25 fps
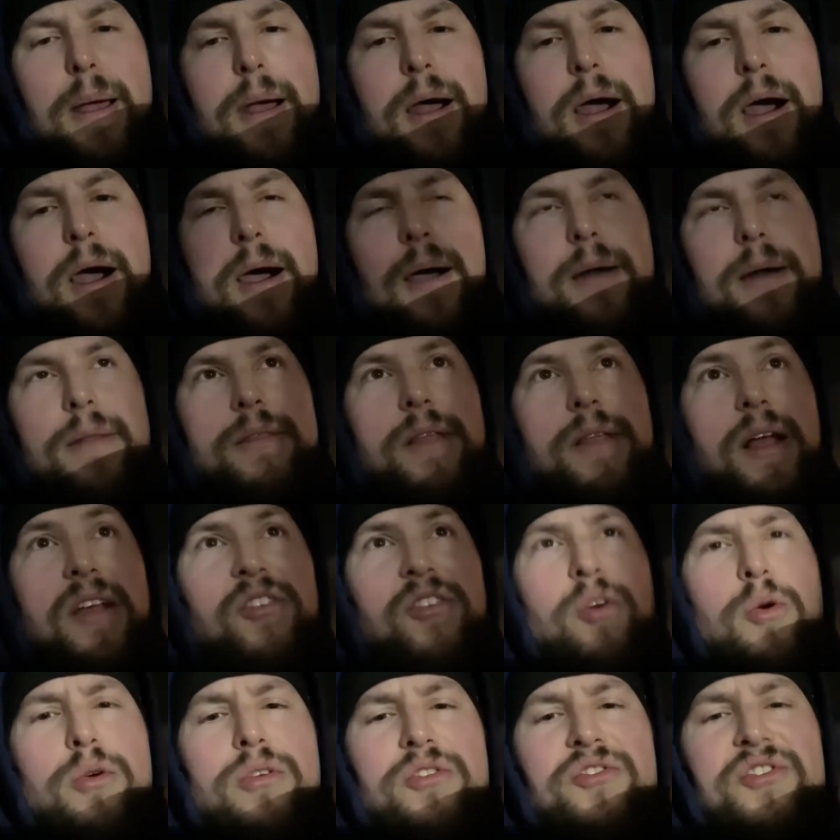Uh, did
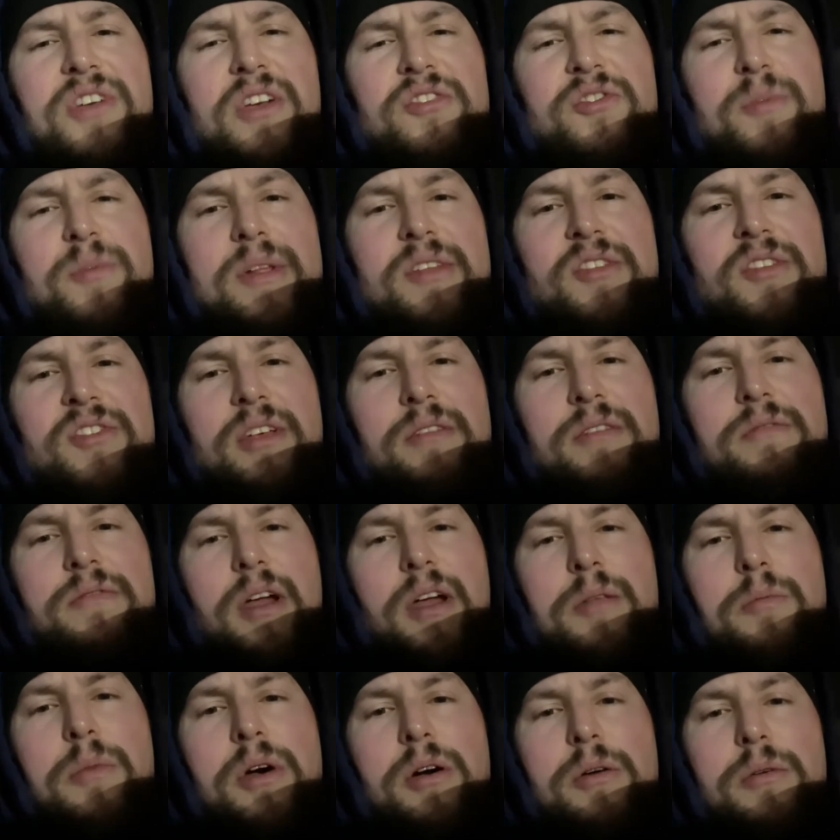oral sex? I meant to say
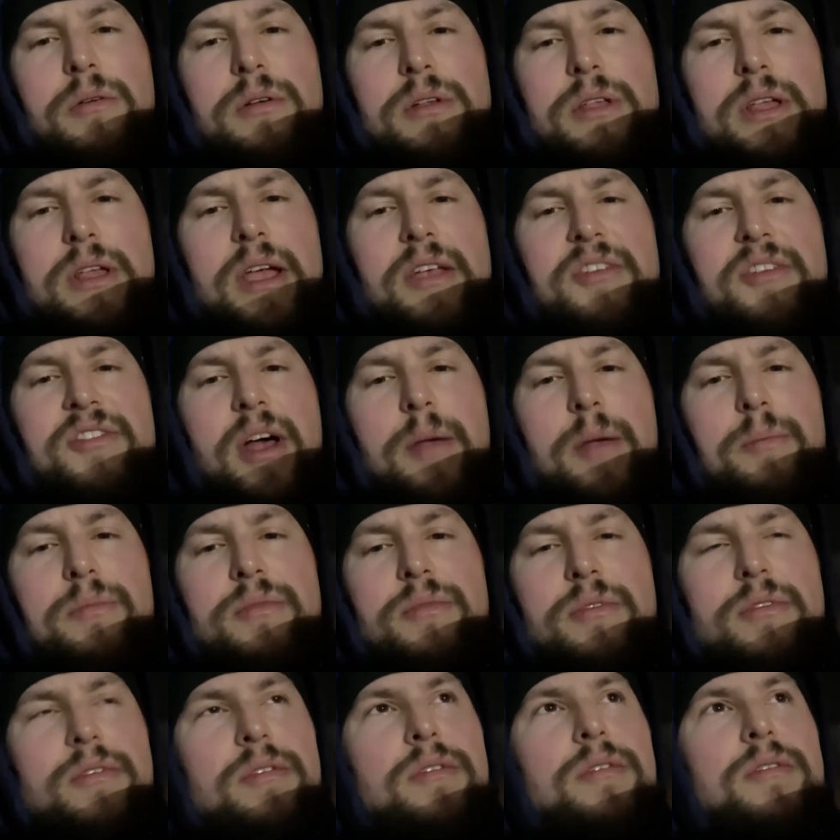Venmo. Yeah, he stopped
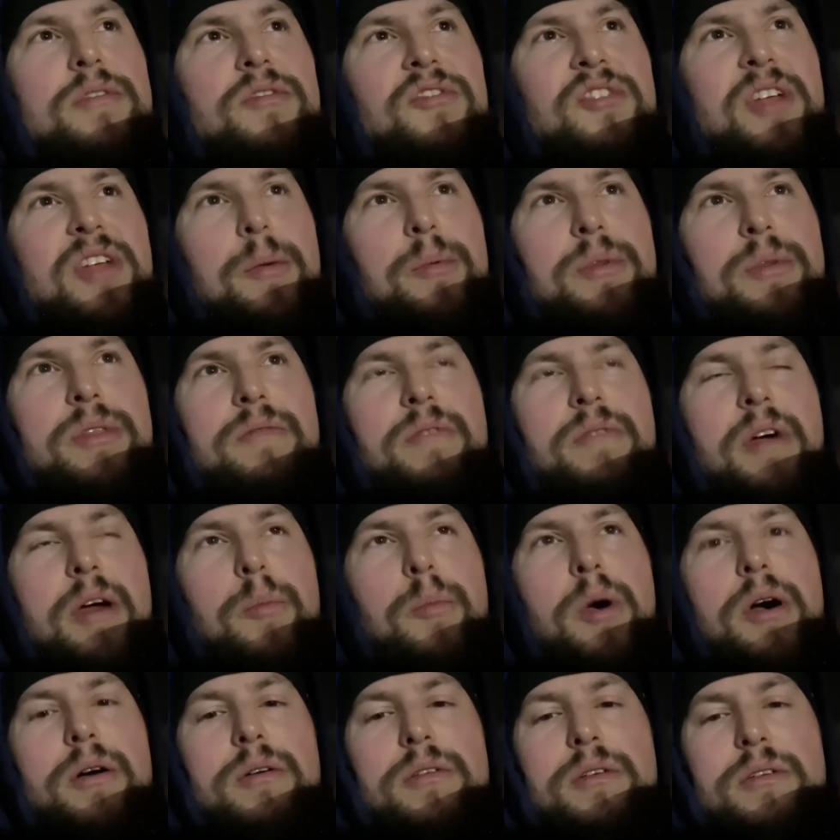stopped with the
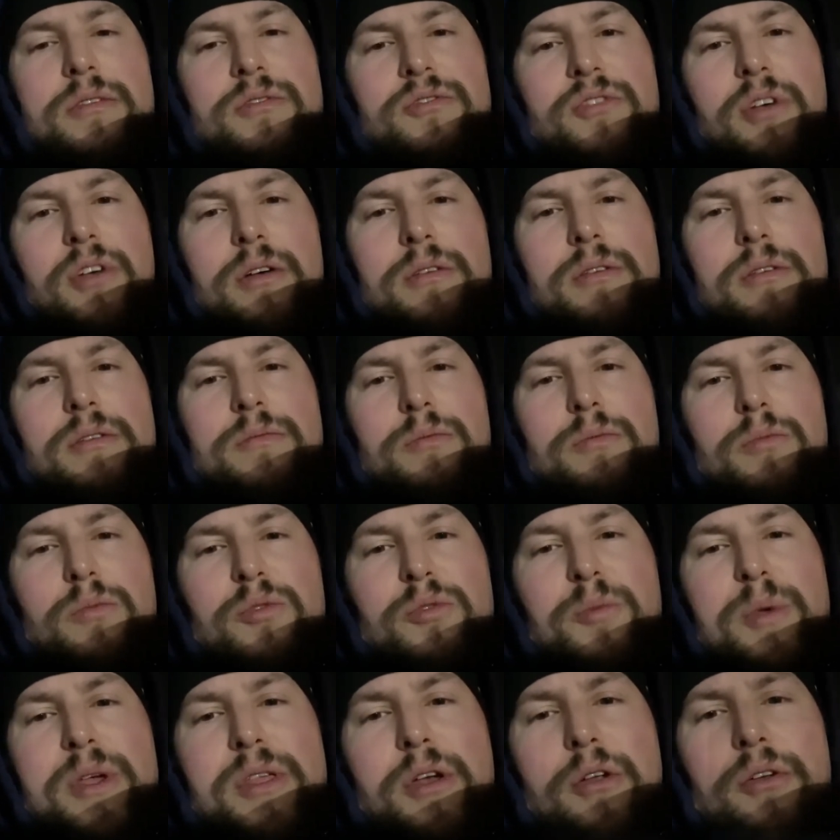Venmo. So
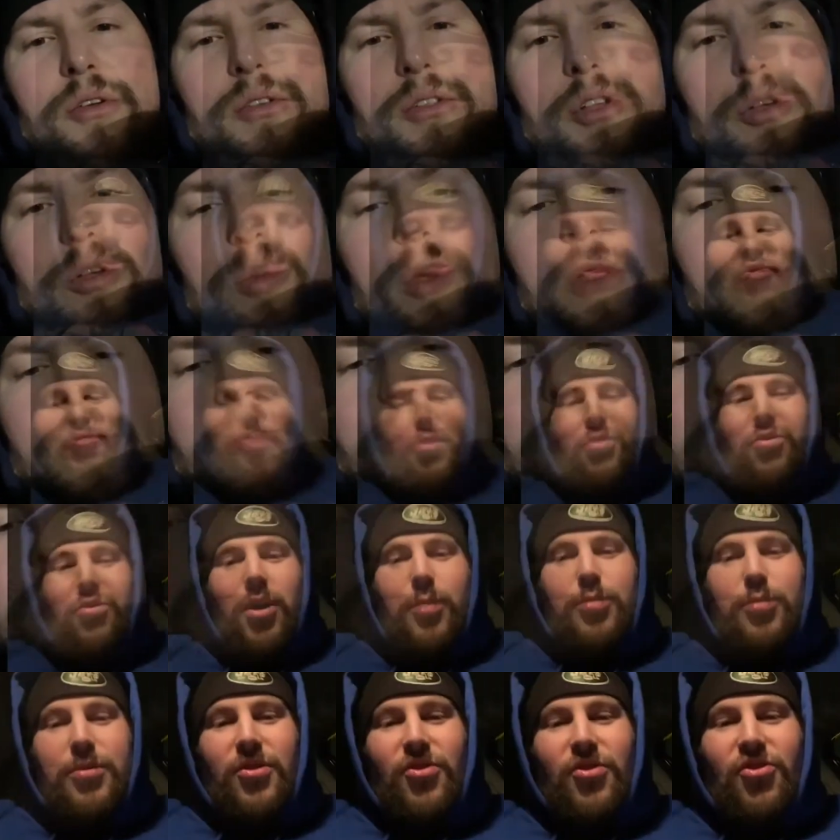we'll be there in a little bit. Just pulled
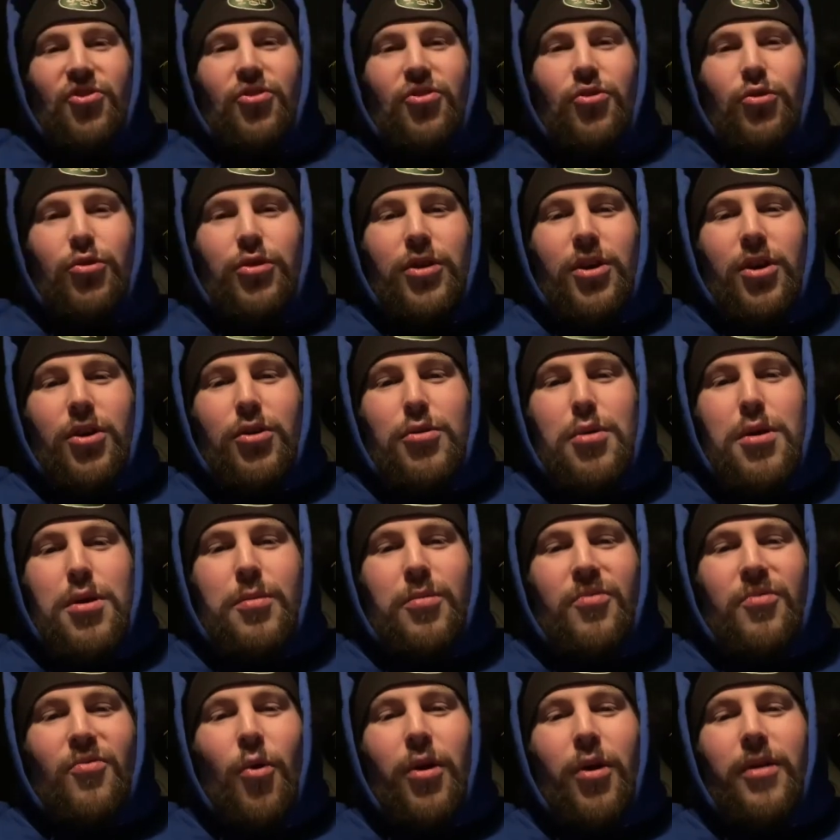up to the studio
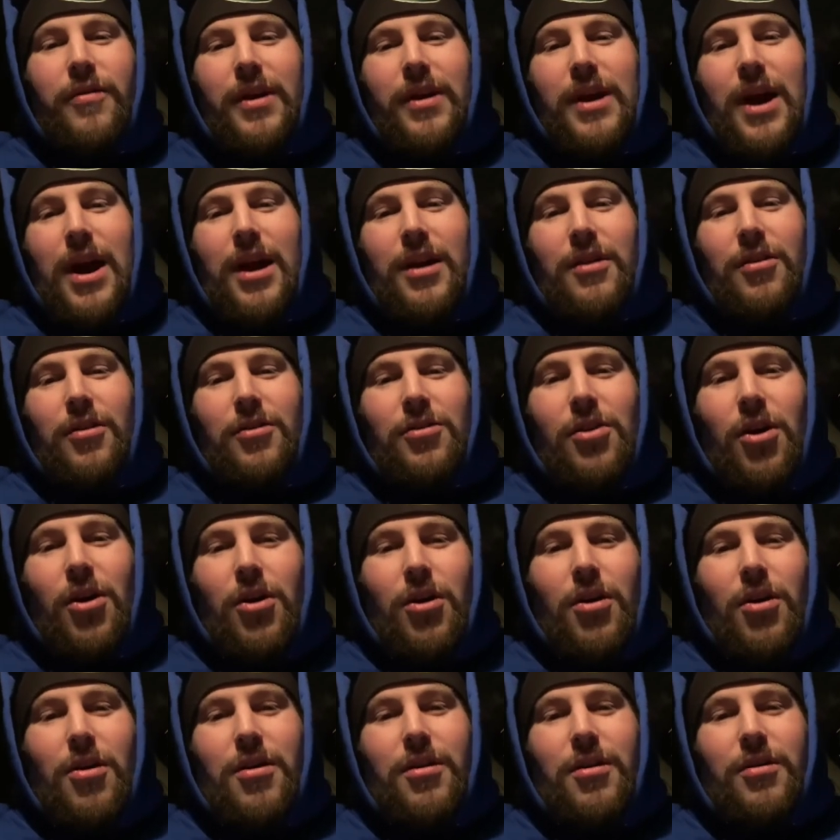before I even got out of the
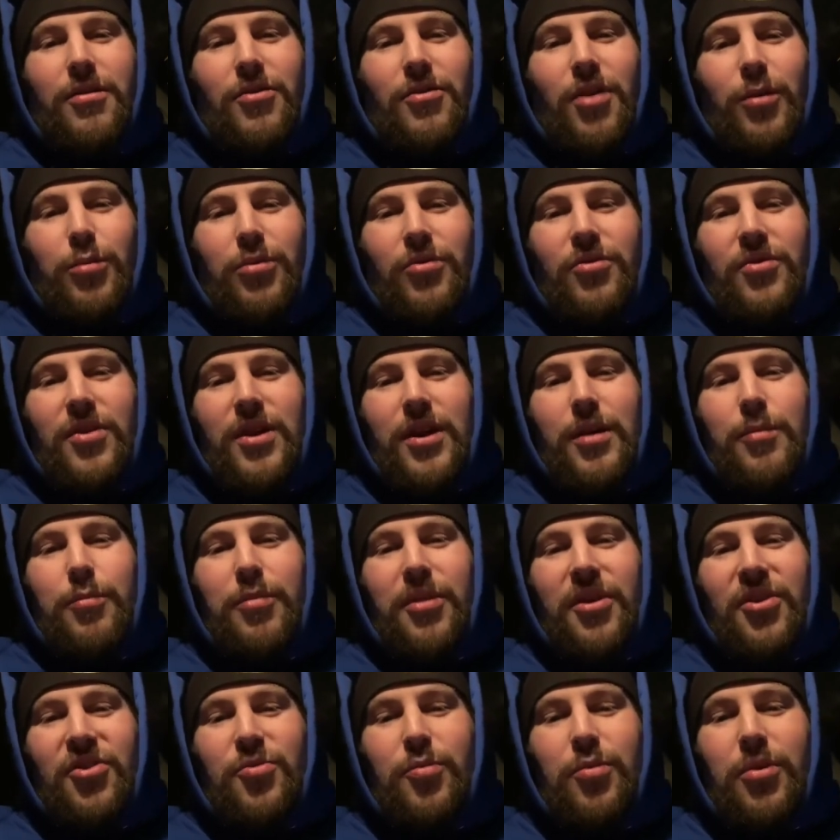car. Double T and
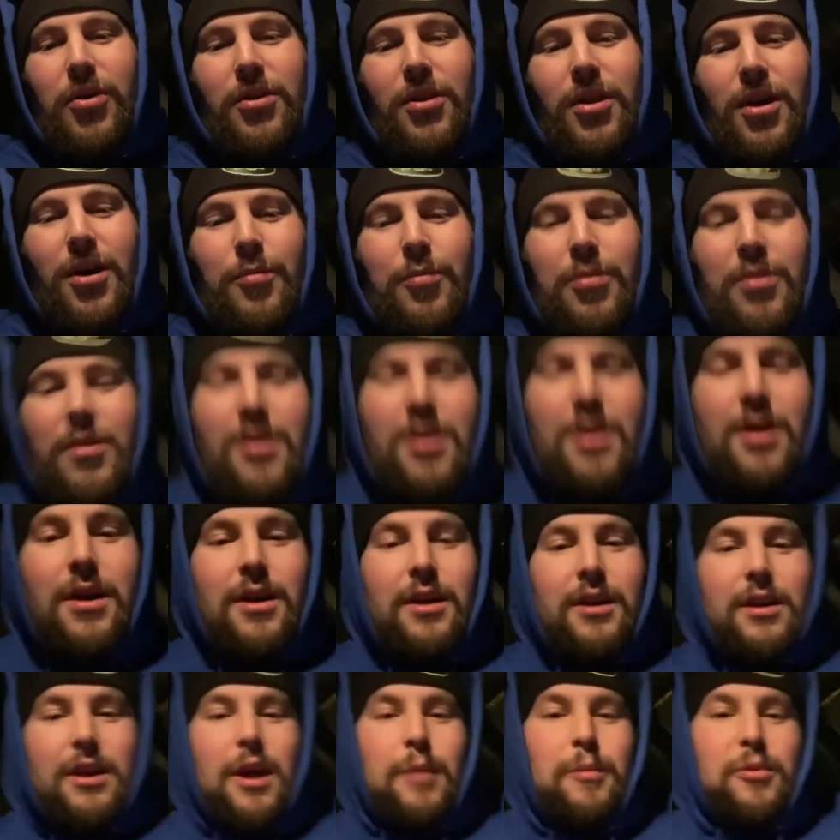Biz pull up.
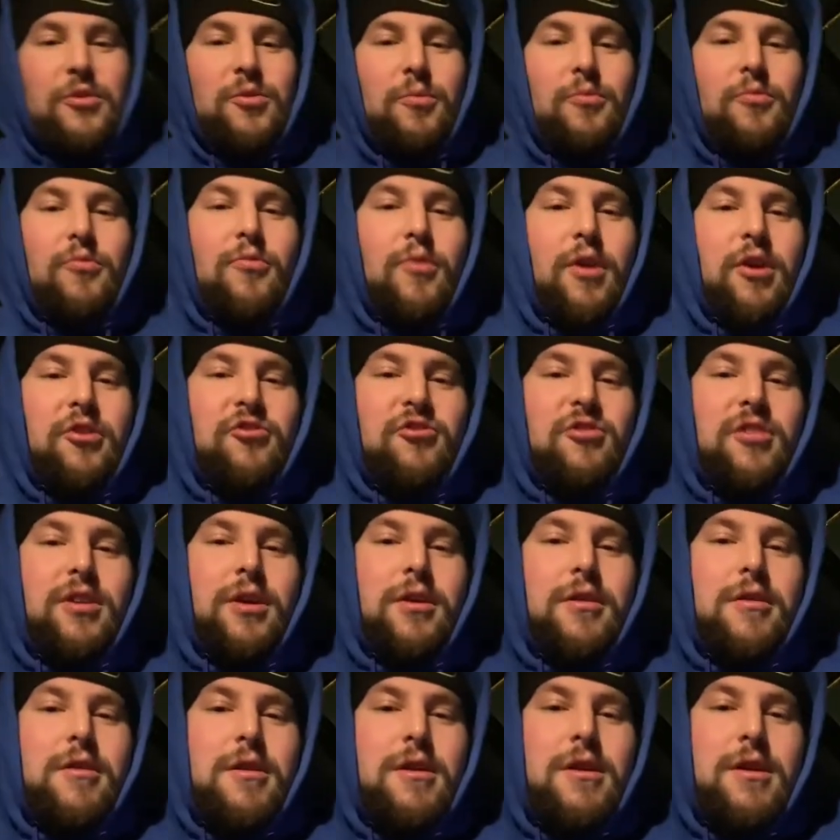Gave me some fresh
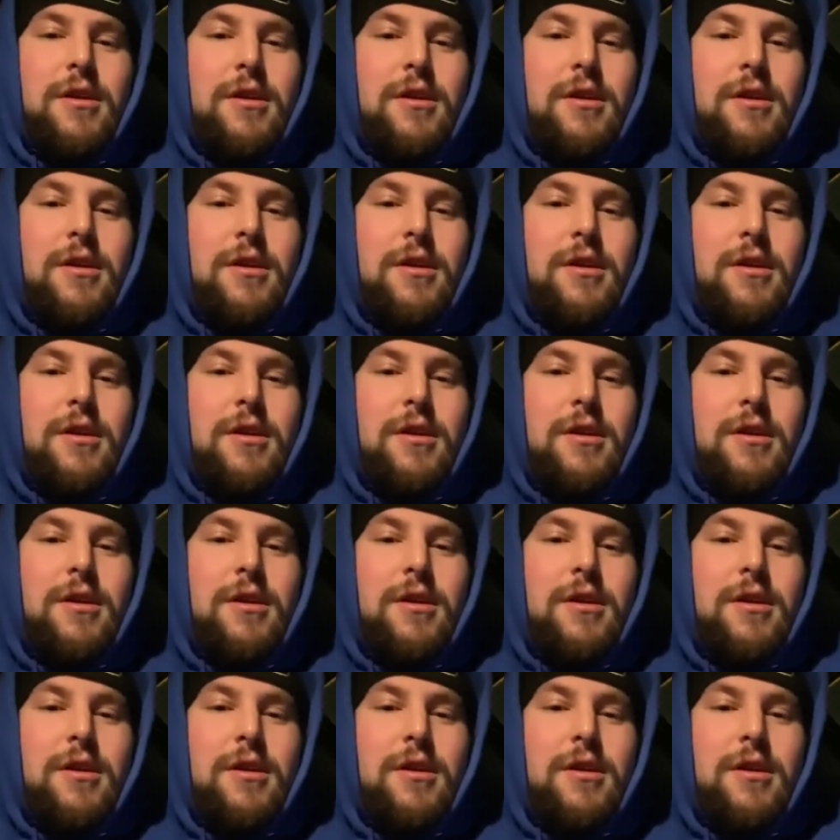gear.